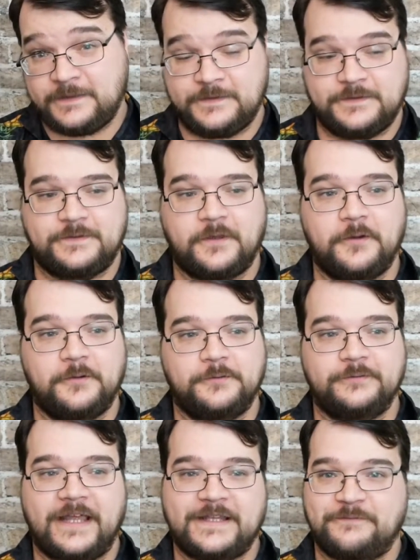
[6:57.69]

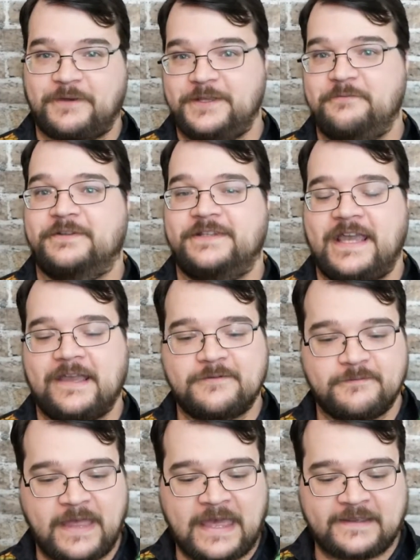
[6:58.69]
so that's why you want the
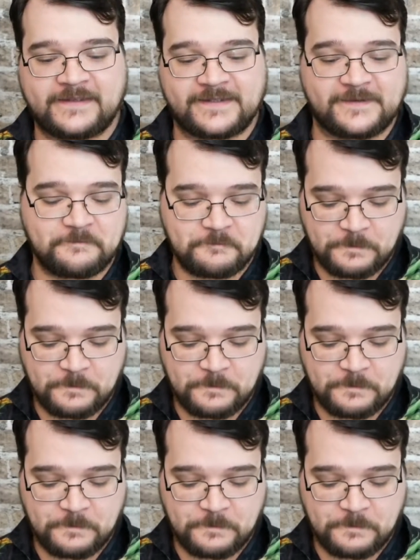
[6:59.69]
acrobatics.